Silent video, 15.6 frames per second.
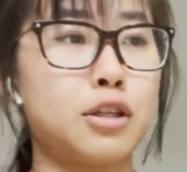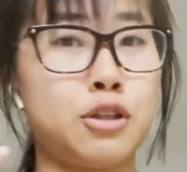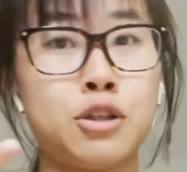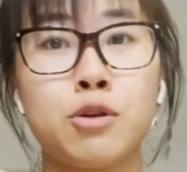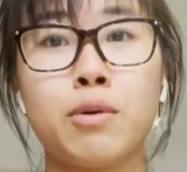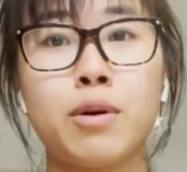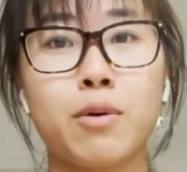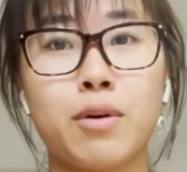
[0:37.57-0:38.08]

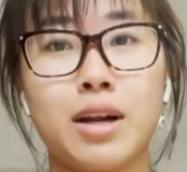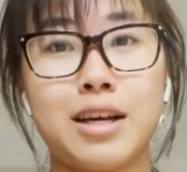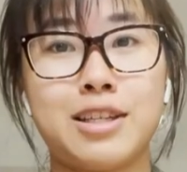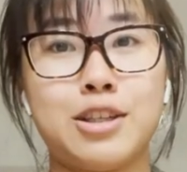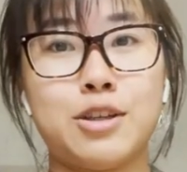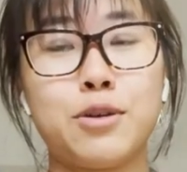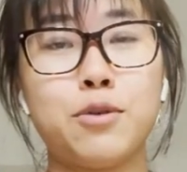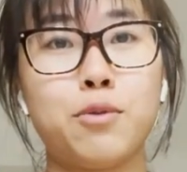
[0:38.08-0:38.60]
doing what I
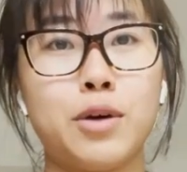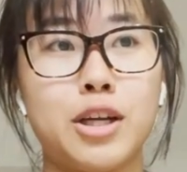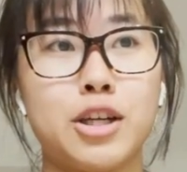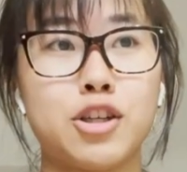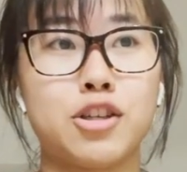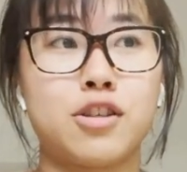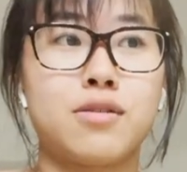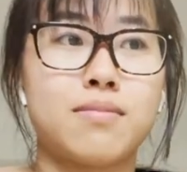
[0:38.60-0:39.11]
do,
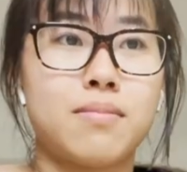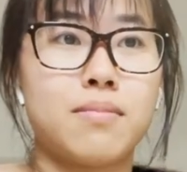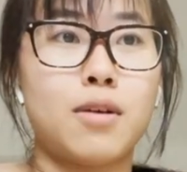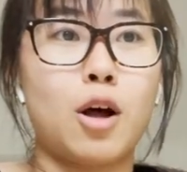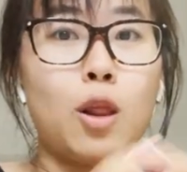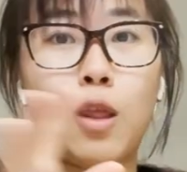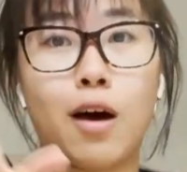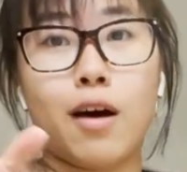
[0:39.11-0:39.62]
which
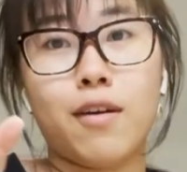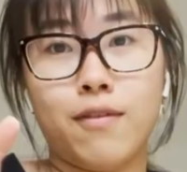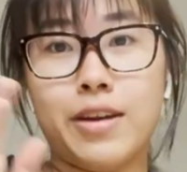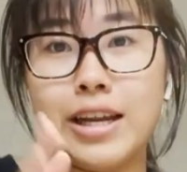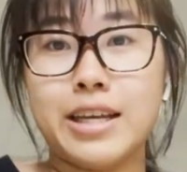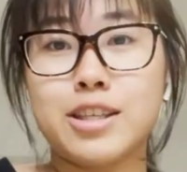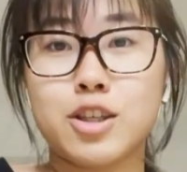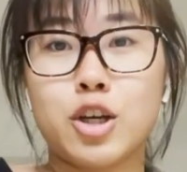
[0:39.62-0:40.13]
a lot of it
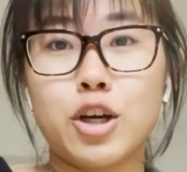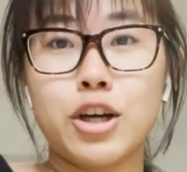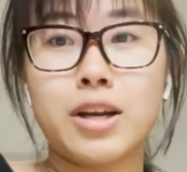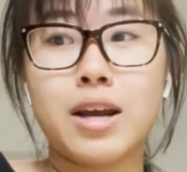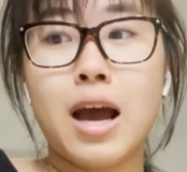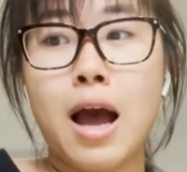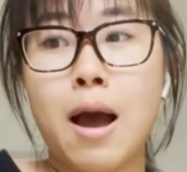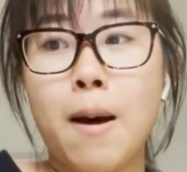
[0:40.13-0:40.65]
is good.